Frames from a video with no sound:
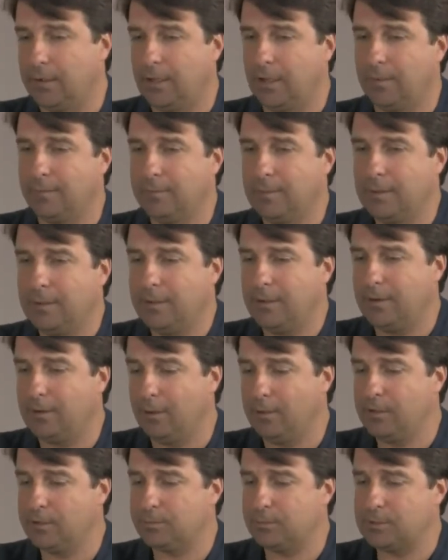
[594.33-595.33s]
um, and
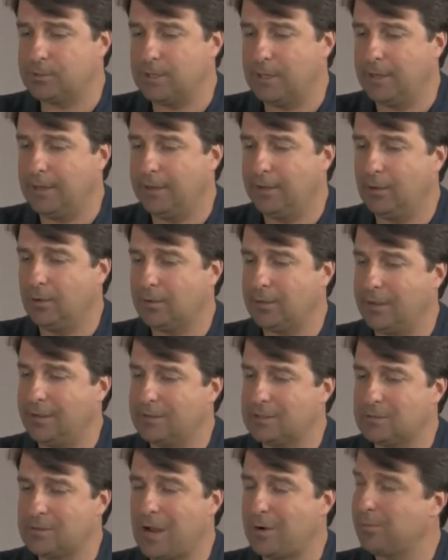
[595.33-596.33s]
others were saying, okay,
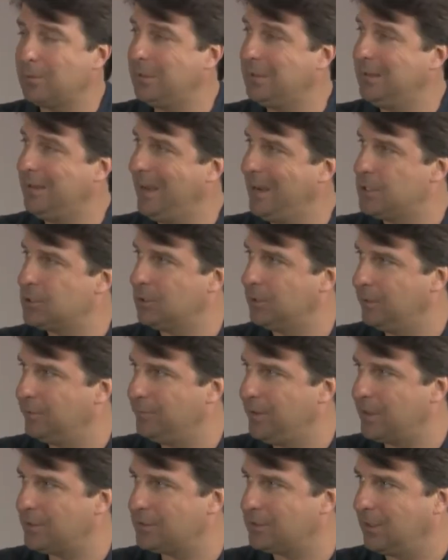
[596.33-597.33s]
it's not really angel
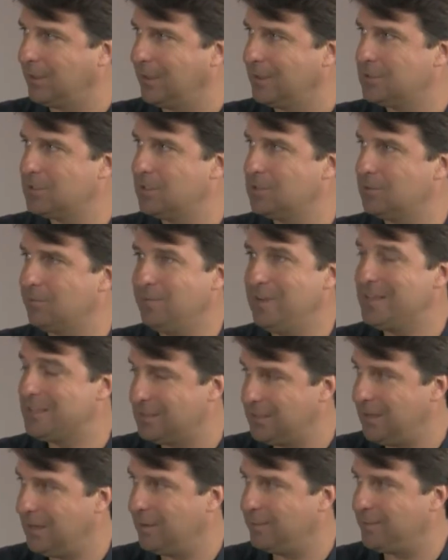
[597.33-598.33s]
investing. It's just
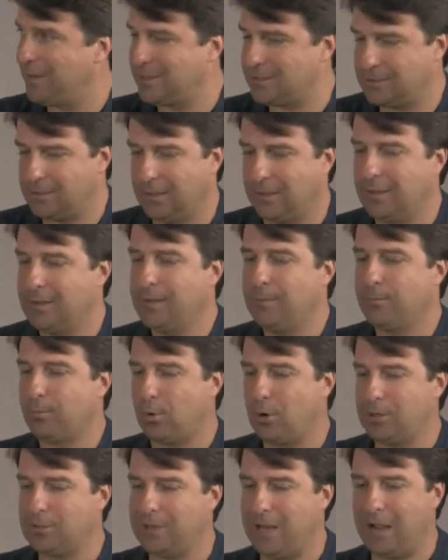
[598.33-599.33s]
VC investing
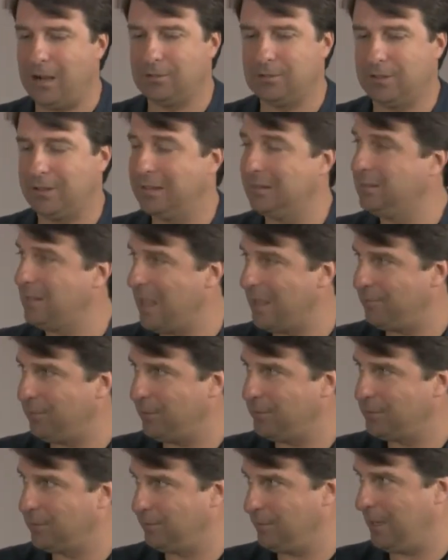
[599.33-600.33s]
brought down to the
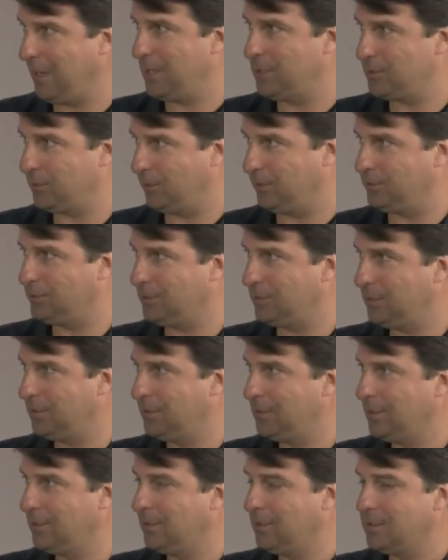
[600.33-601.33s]
levels of angels.
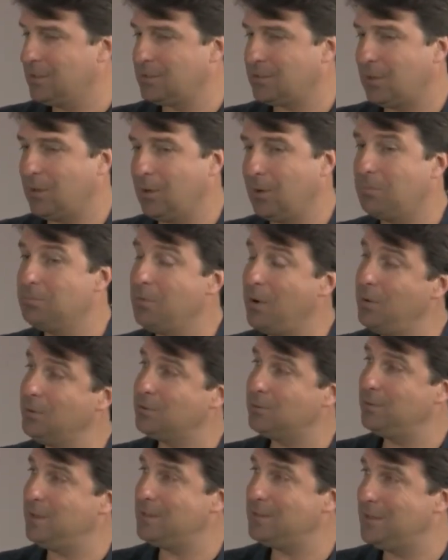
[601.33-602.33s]
Right. So
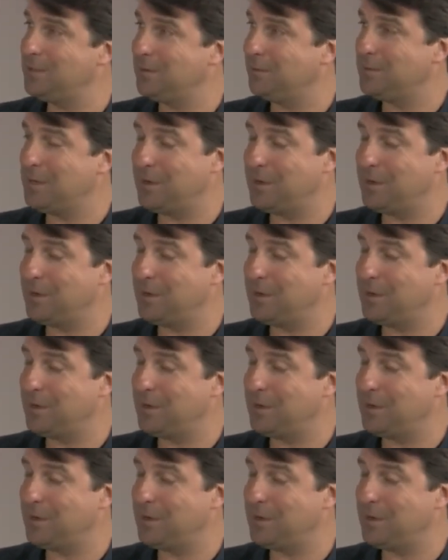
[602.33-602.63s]
most VCs have